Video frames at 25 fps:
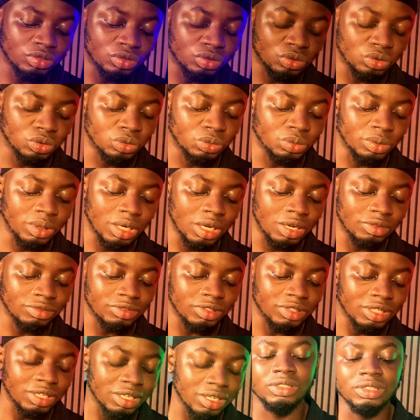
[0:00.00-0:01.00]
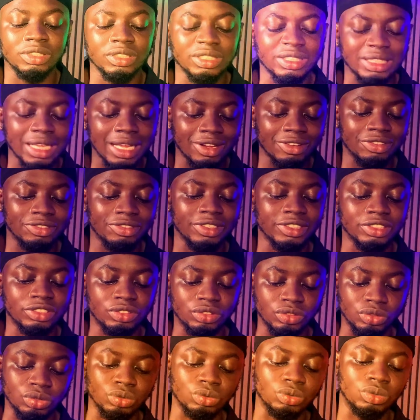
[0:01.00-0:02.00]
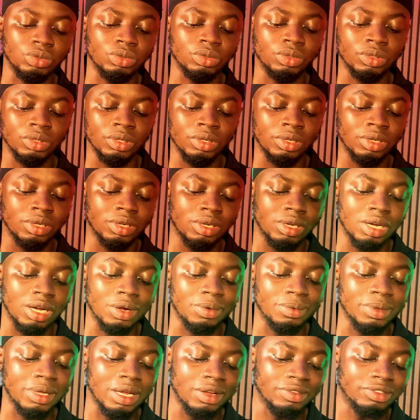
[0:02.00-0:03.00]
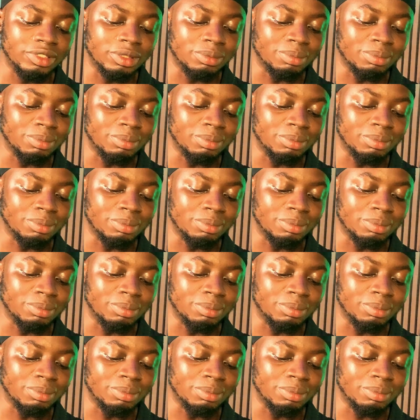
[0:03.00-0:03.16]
tool, we have the interface tool, and we have the